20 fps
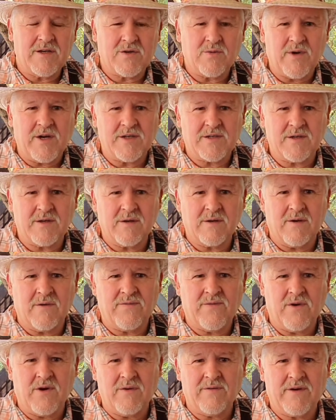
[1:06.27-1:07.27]
the ones that have got
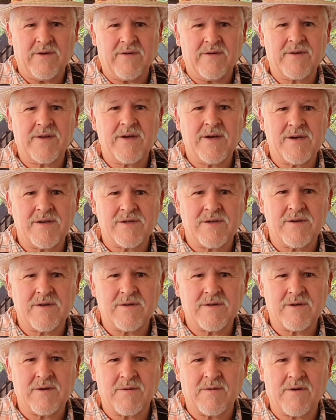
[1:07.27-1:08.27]
500,000
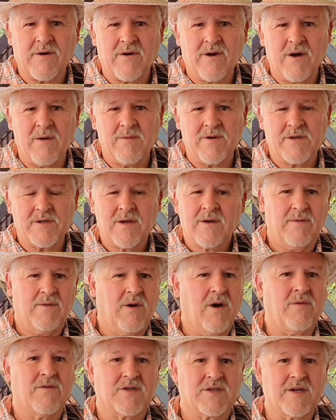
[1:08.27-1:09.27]
subscribers,
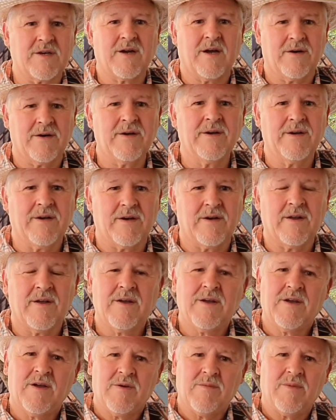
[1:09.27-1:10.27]
obviously don't need it.
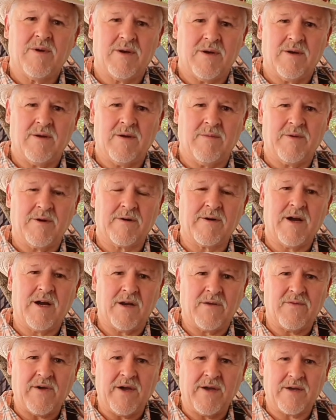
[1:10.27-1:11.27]
But it'd be great
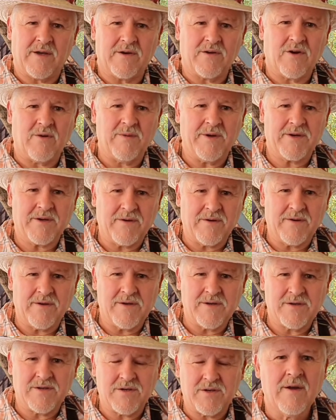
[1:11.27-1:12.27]
if they could comment on
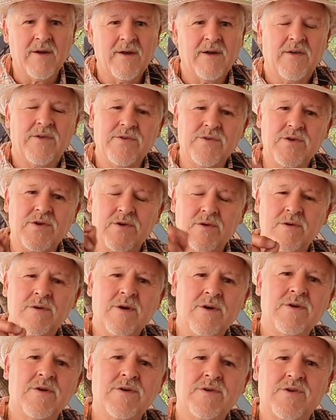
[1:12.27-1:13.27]
these new
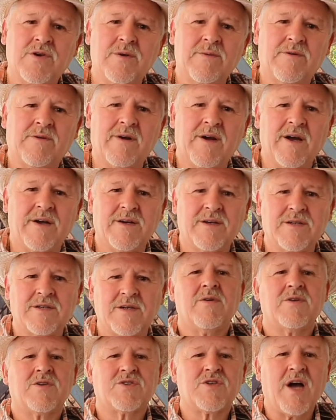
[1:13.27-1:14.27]
YouTube creators
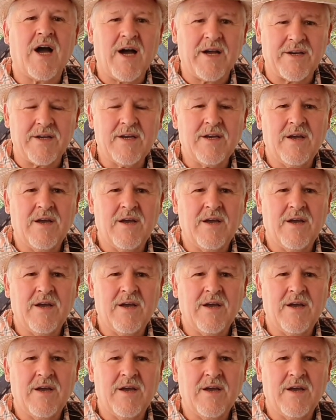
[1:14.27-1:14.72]
starting,